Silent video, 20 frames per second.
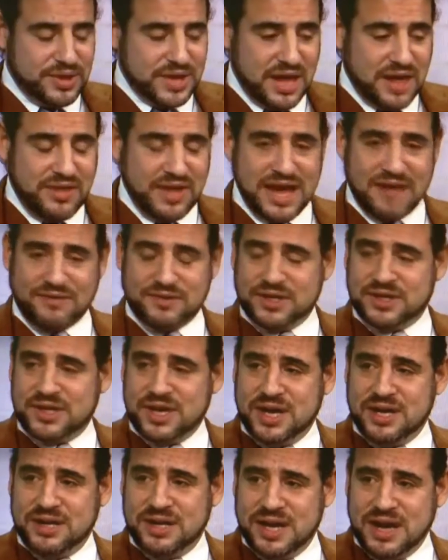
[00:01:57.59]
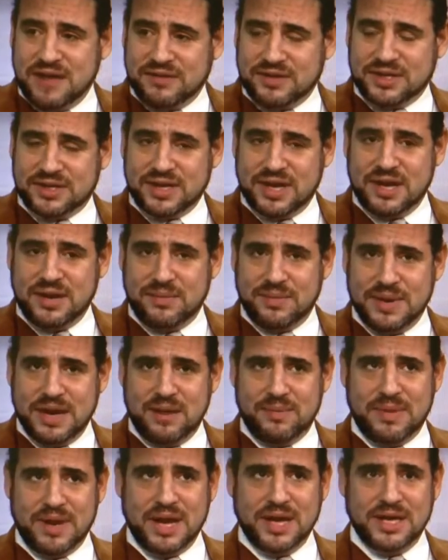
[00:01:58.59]
Well, now they have to sign up
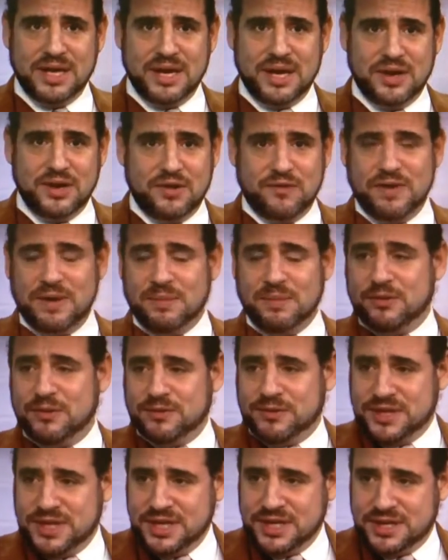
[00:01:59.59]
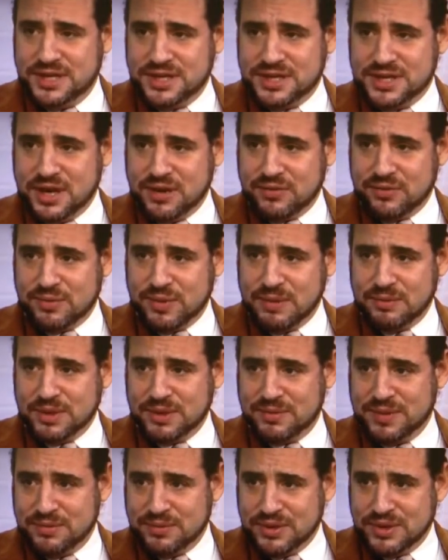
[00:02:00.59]
now by November 15th, these Health
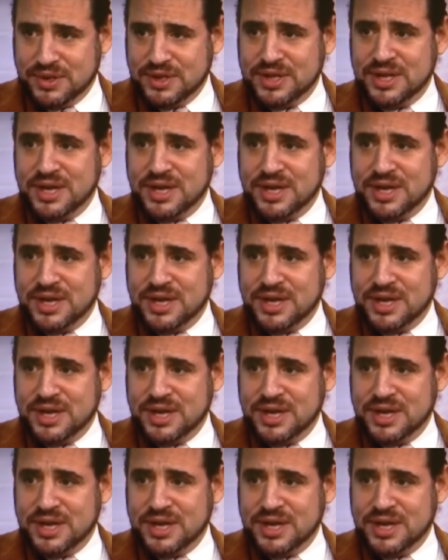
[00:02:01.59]
Republic people.